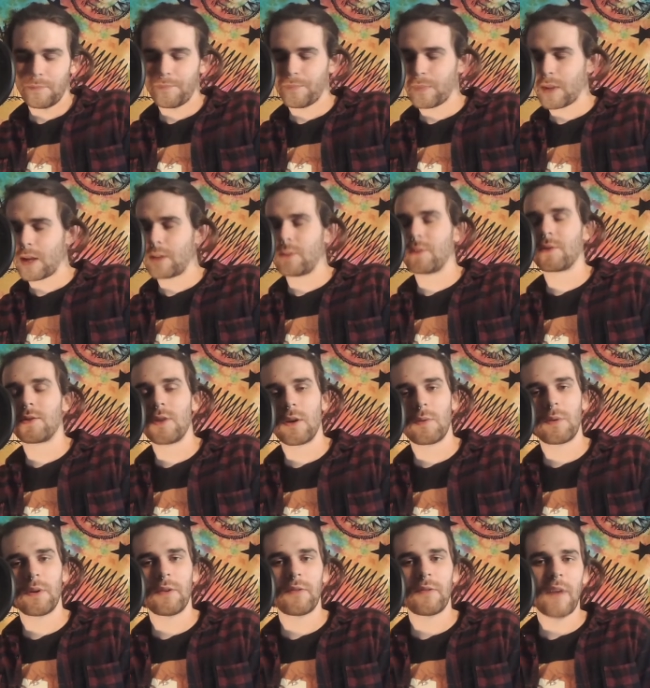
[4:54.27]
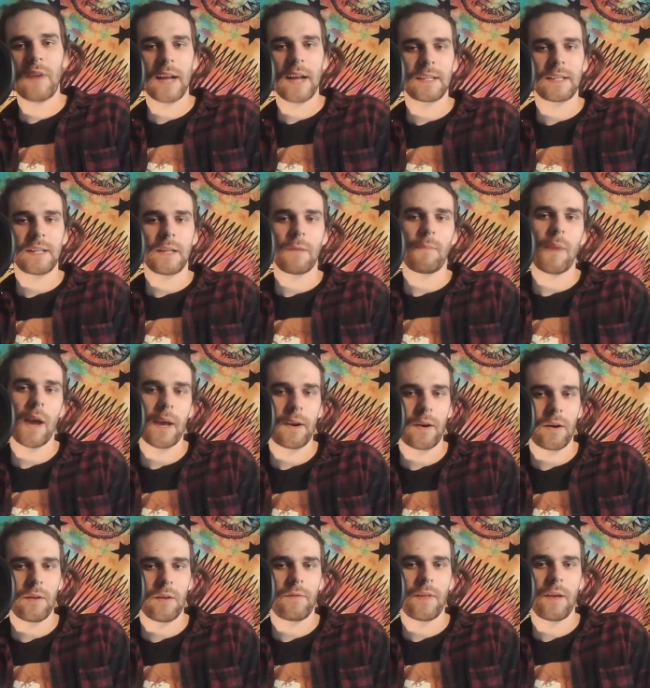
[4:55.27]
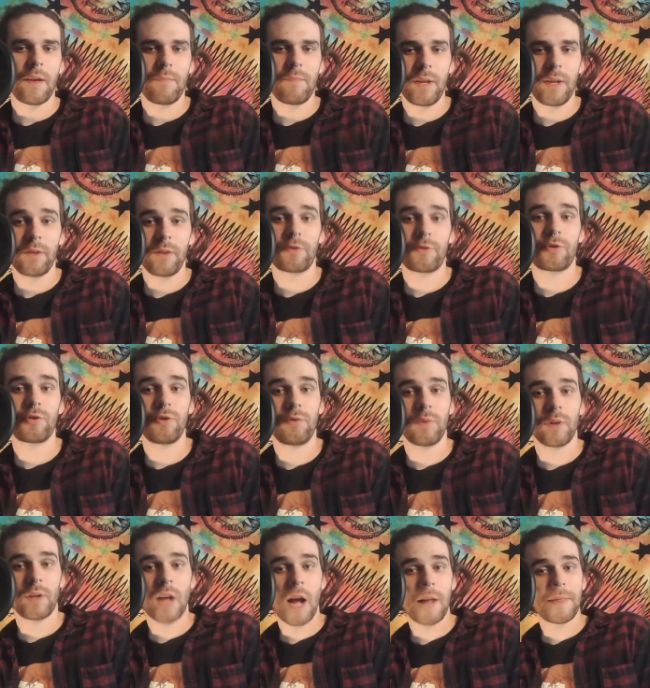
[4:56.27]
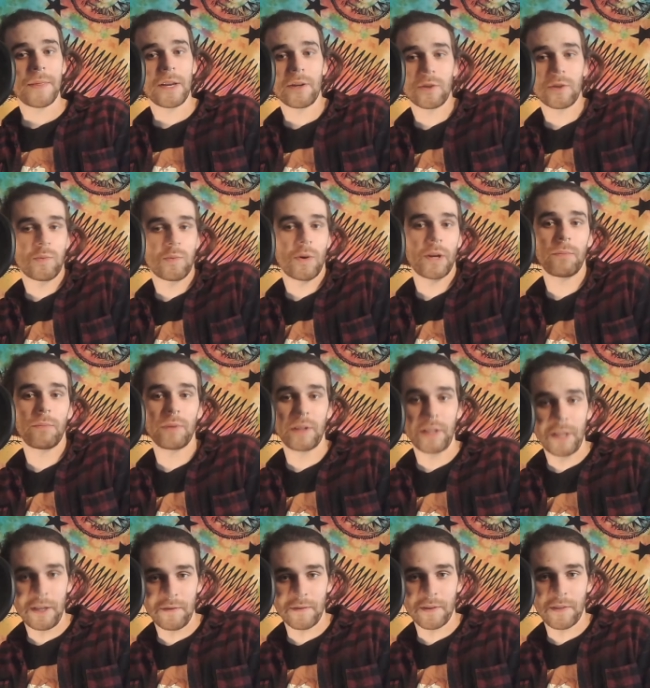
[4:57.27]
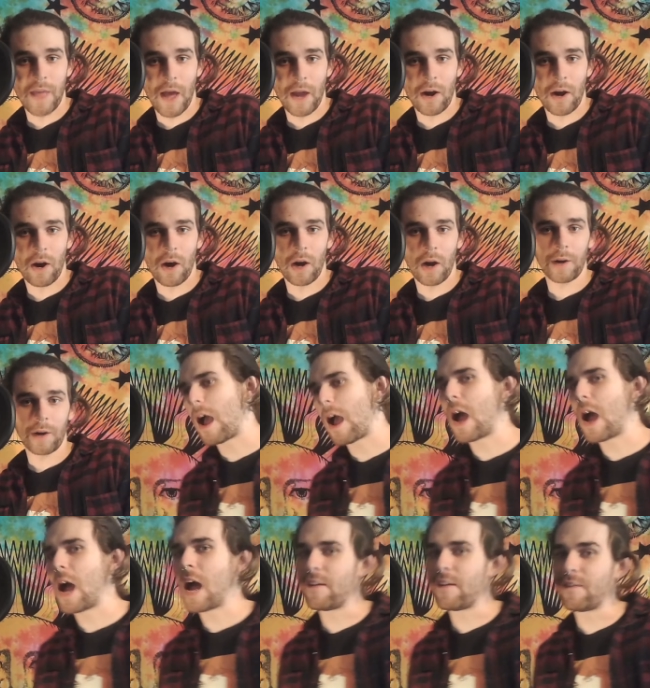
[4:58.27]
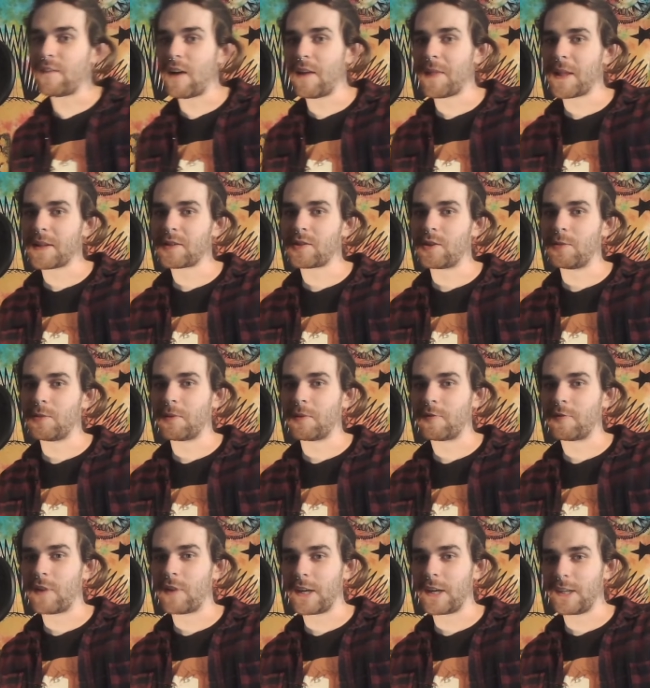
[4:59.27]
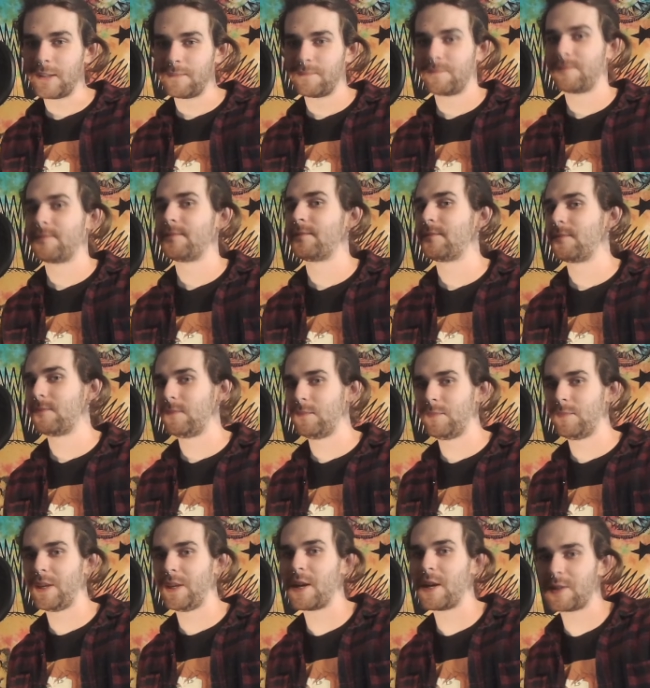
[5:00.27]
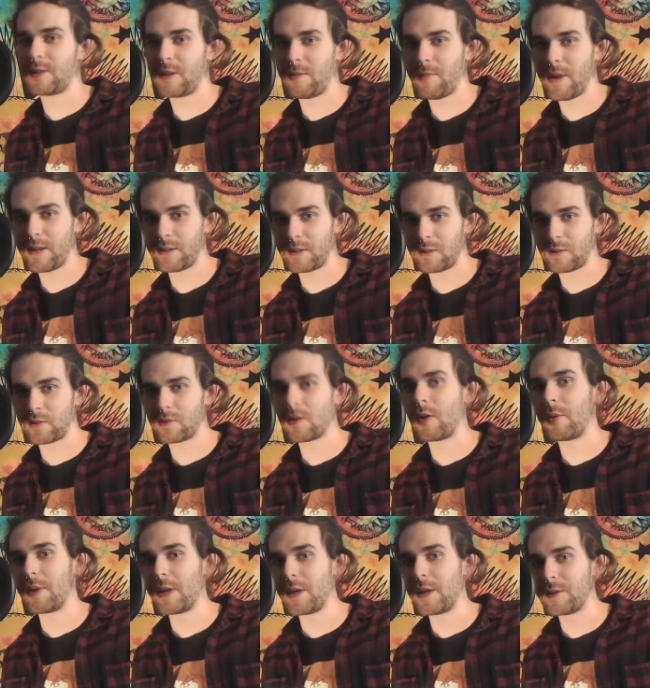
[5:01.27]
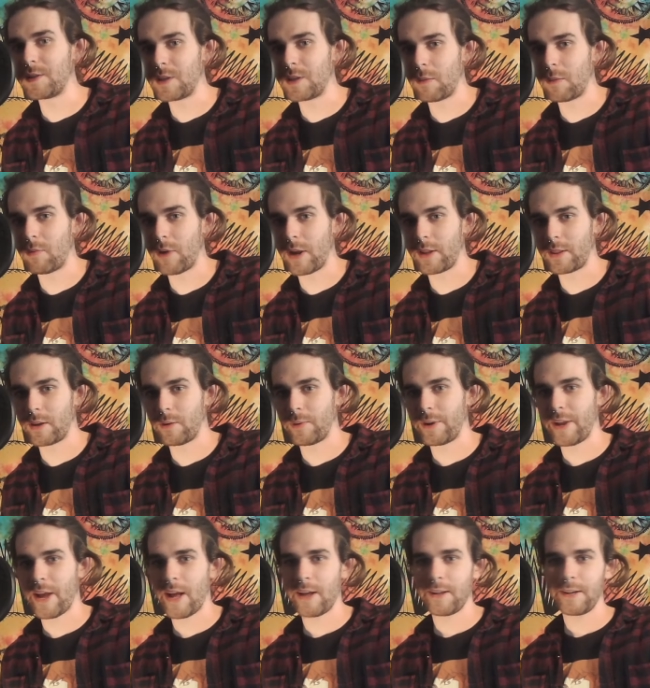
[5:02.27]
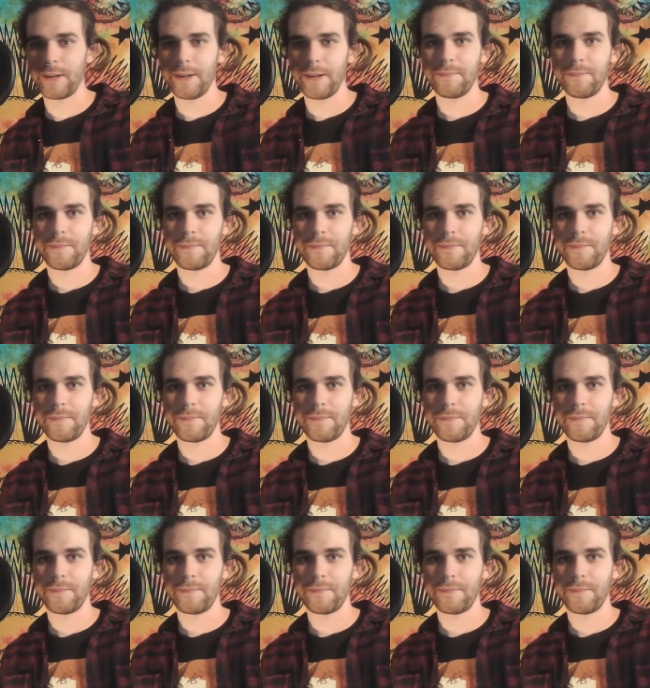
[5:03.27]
And there's no real fact in the matter of them being true or not. They just want to believe it that hard. I find that super funny. because it makes it so easy to break the reality.